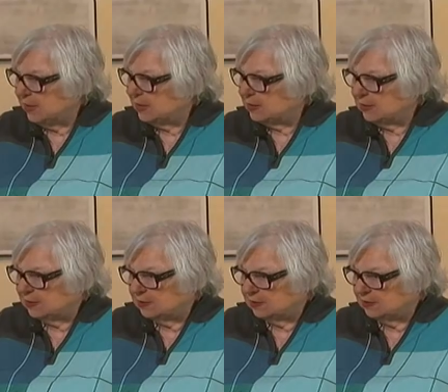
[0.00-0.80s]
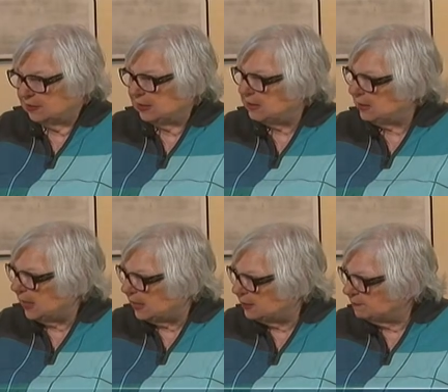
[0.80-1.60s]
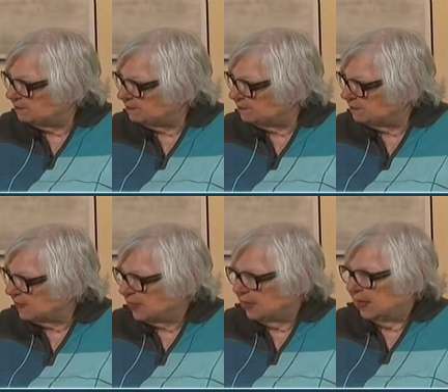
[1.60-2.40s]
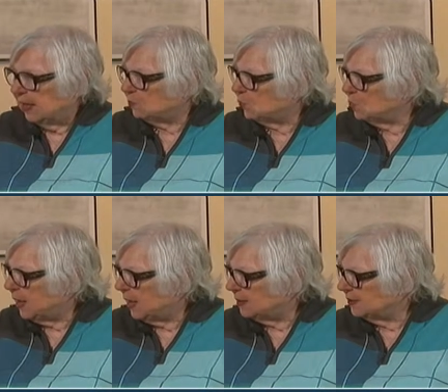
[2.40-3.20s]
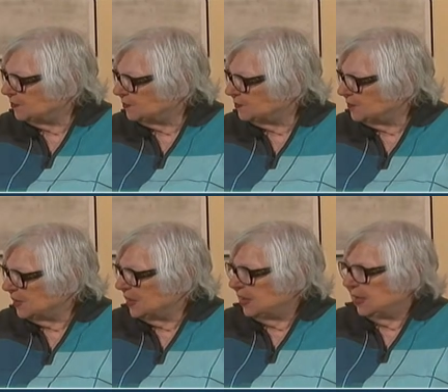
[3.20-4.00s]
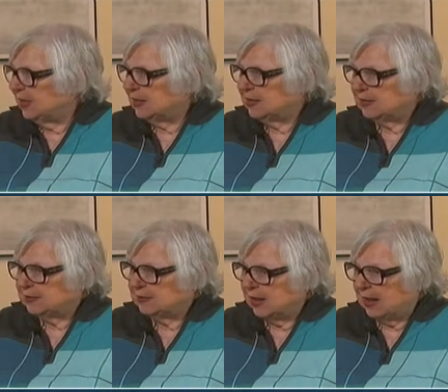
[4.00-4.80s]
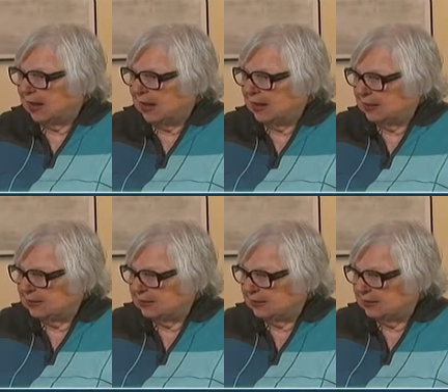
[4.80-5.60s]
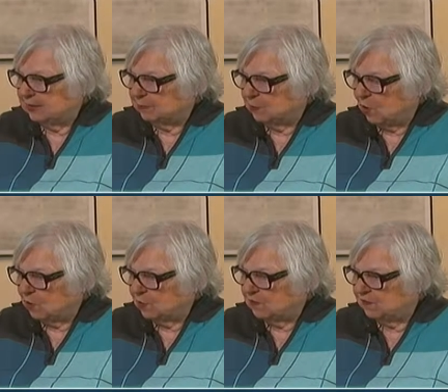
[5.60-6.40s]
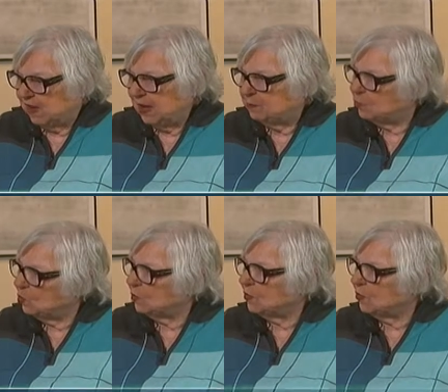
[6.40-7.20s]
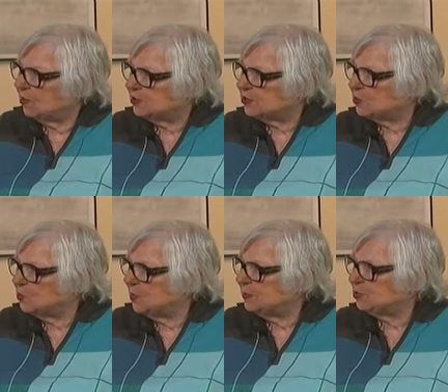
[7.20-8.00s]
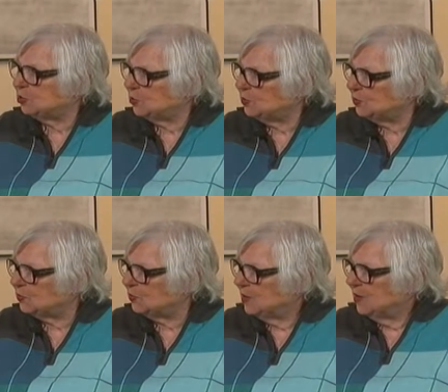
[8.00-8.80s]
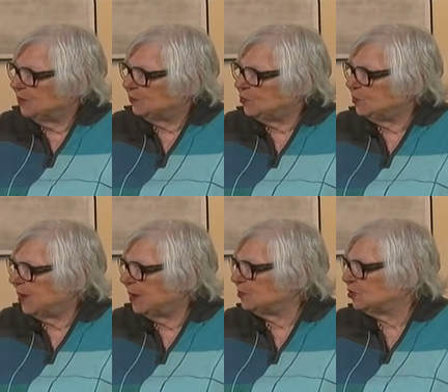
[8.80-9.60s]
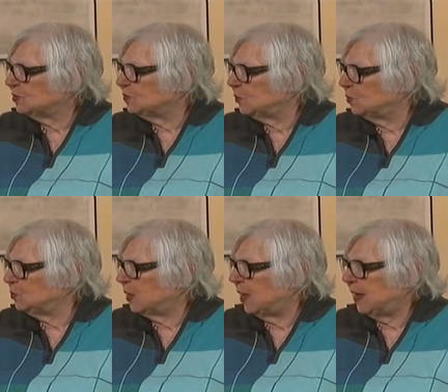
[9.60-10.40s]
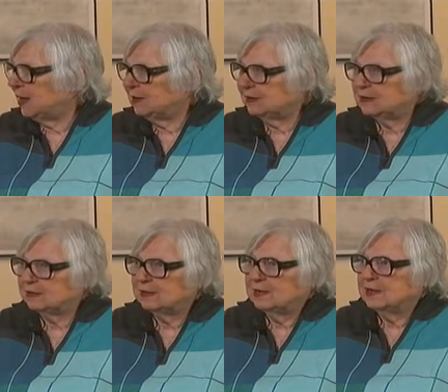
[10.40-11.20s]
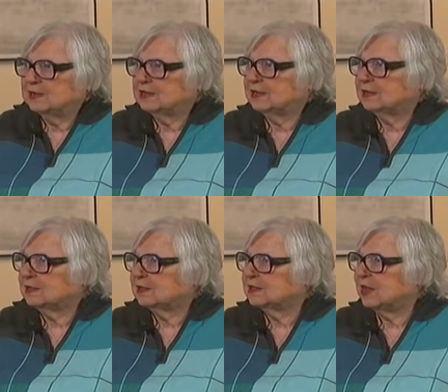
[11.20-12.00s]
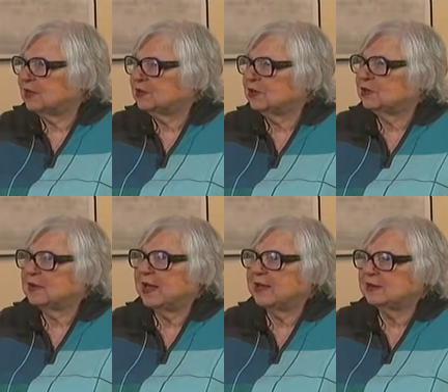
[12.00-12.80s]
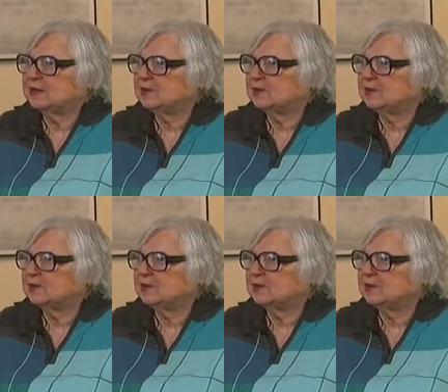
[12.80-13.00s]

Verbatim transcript: met in Indiana and Rhode Island. Uh, I uh, brought five poet laureates to Webb School, New Hampshire, Rhode Island, uh, South Carolina,